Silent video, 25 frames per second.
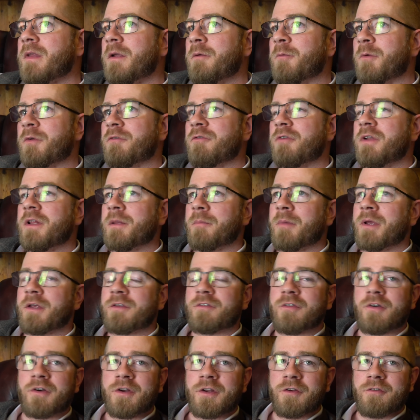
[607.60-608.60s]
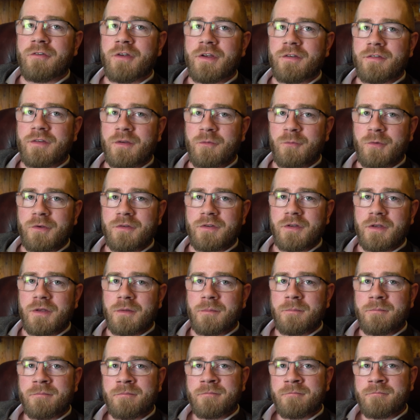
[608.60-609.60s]
which really makes for an interesting
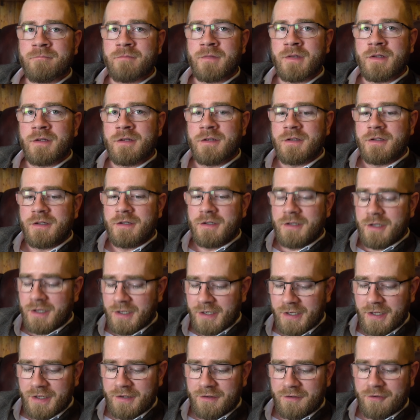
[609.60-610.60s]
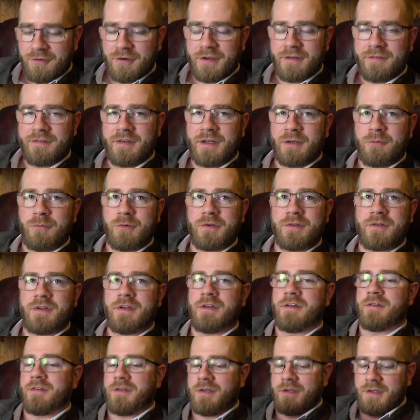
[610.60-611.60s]
whiskey. And interesting
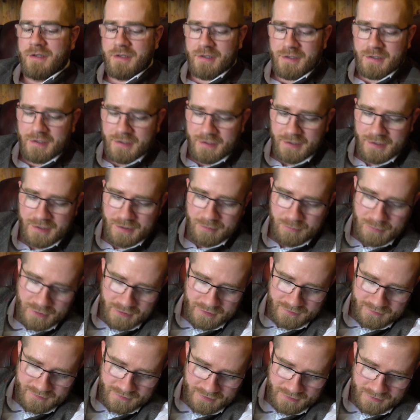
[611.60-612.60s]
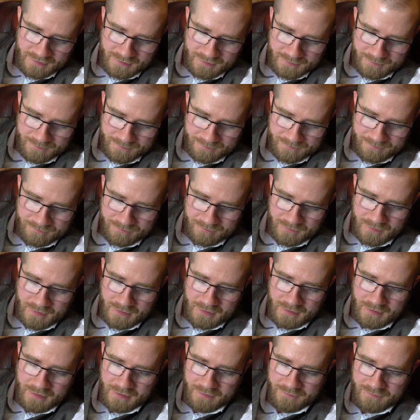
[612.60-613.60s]
whiskies get me excited,
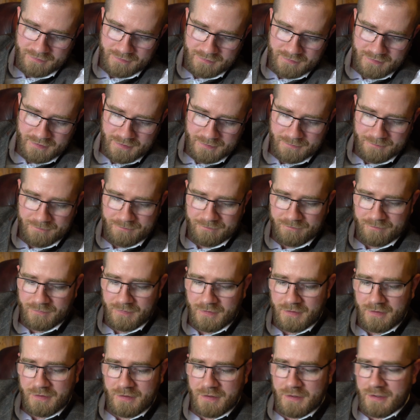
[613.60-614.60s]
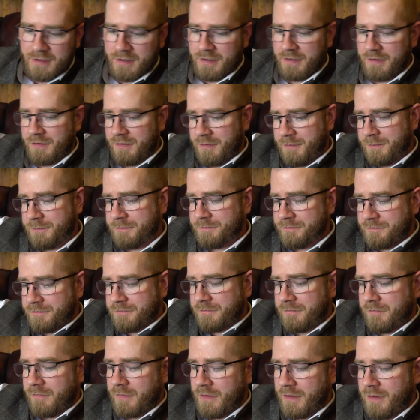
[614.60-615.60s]
I have to say. And
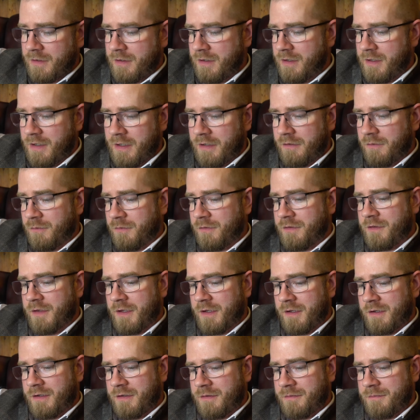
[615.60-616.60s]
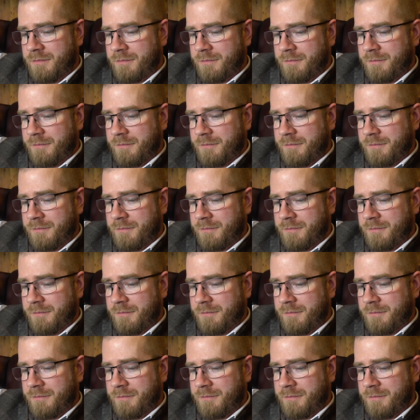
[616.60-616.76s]
I don't think